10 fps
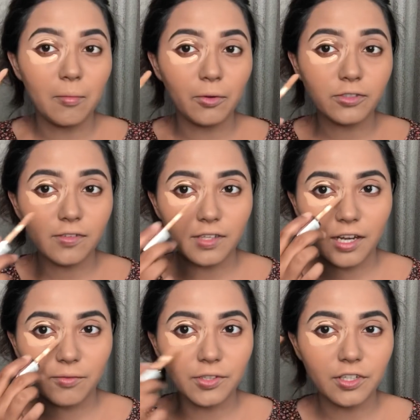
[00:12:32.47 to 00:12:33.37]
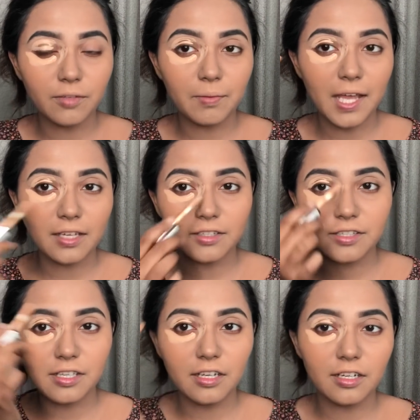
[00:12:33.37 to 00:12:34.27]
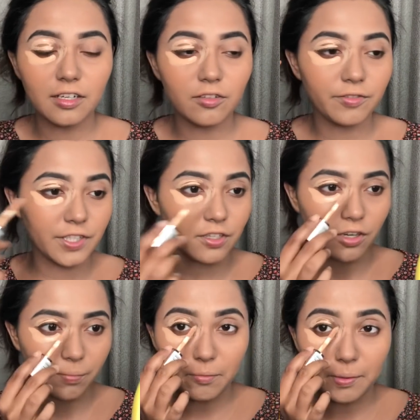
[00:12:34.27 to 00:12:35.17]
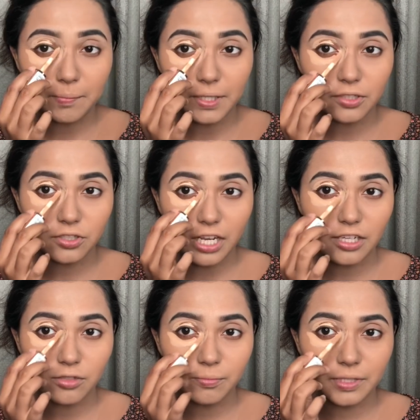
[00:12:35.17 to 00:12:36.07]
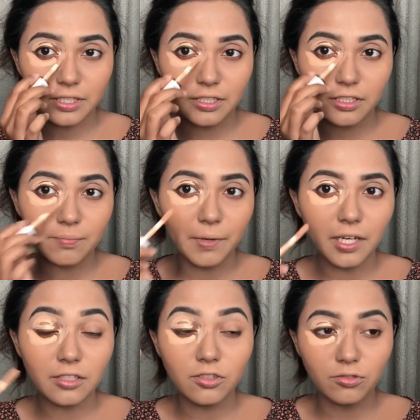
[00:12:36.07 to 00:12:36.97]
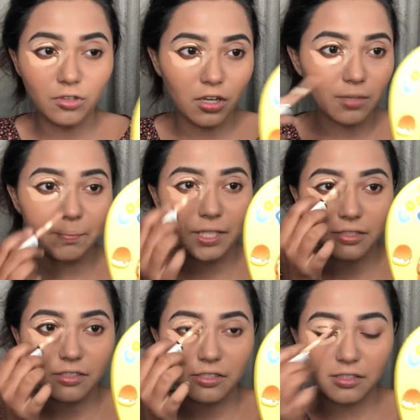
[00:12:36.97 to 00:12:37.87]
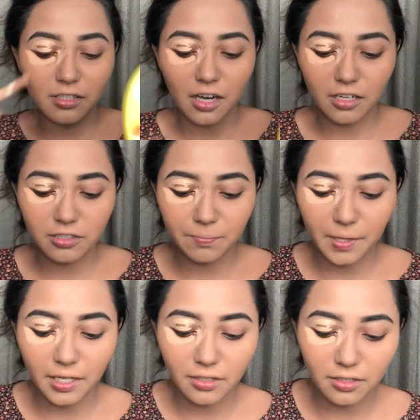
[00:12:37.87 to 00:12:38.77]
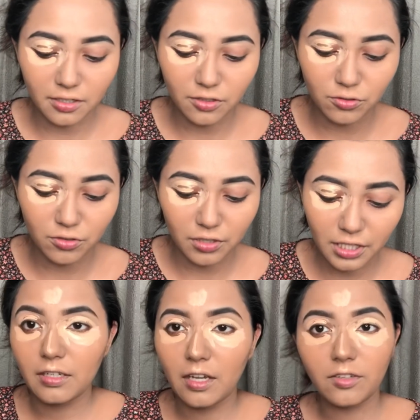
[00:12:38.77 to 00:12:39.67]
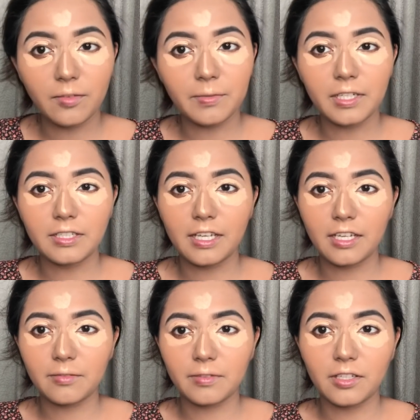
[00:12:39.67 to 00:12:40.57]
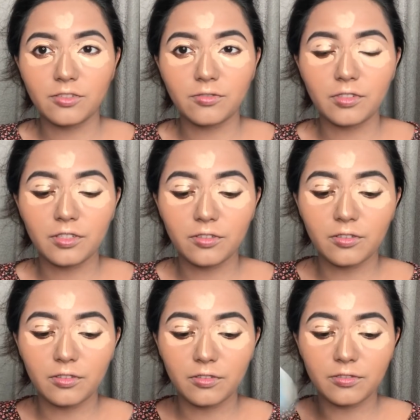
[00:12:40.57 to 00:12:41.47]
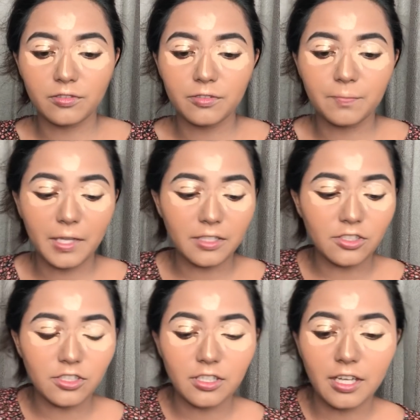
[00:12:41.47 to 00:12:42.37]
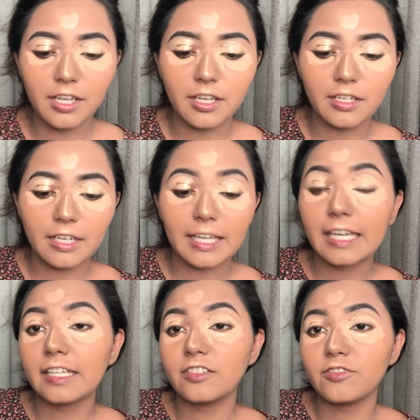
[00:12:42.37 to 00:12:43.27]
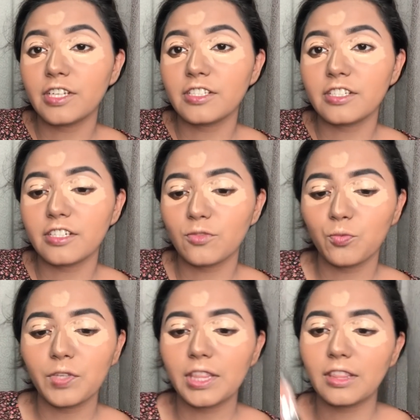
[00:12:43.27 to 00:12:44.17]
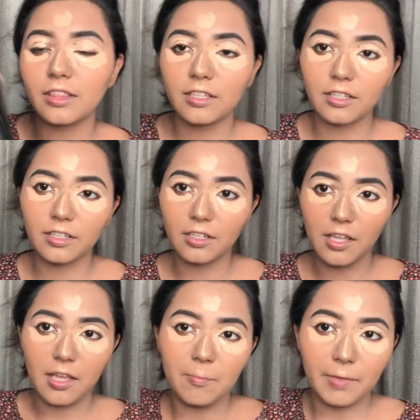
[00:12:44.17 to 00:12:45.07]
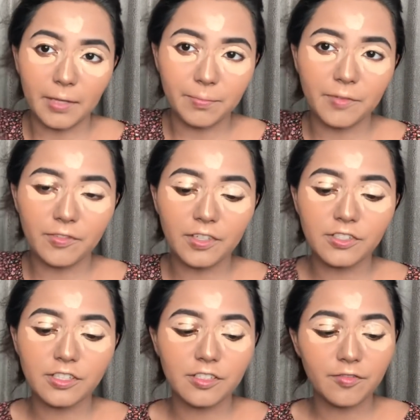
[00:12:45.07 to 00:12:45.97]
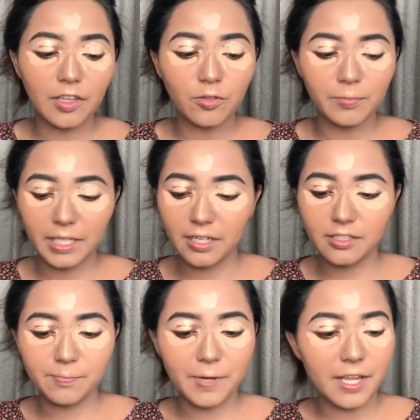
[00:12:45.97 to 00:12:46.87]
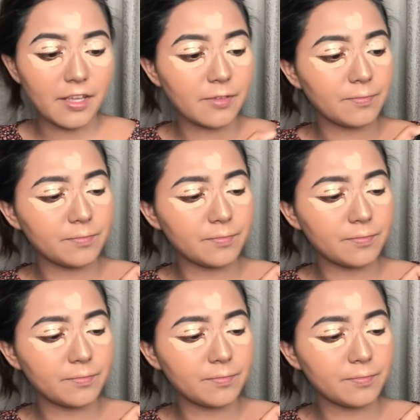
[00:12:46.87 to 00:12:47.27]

Most of the time when you're applying concealer and over the top, people tend to miss this part. Do not, because this is the darkest part usually. Now I'm gonna take the Juno & Co sponge and again drench it with the Makeup Revolution Illuminate spray